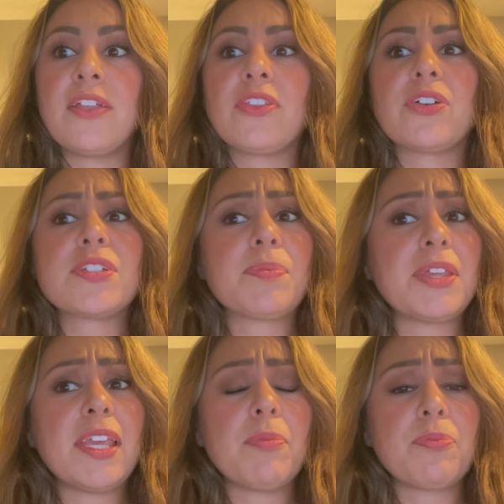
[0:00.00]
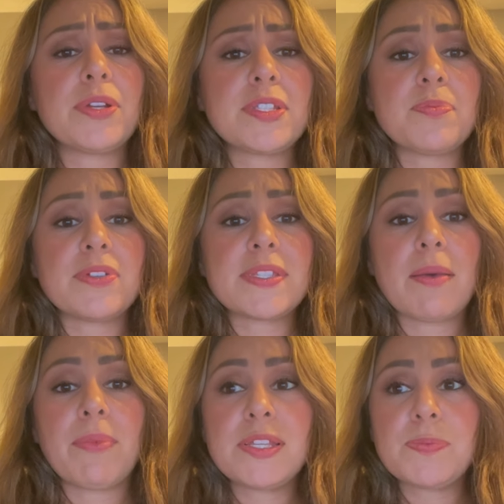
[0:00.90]
there are some key principles
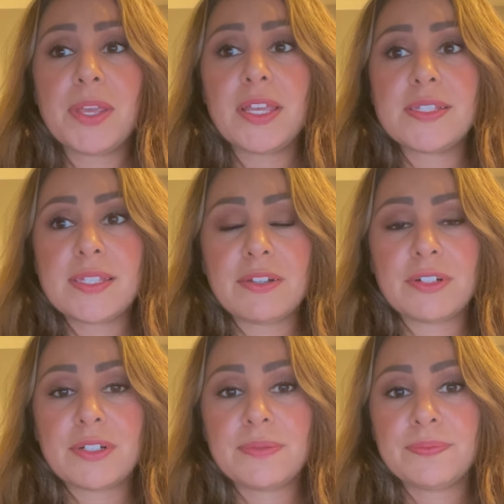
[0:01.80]
that must be considered.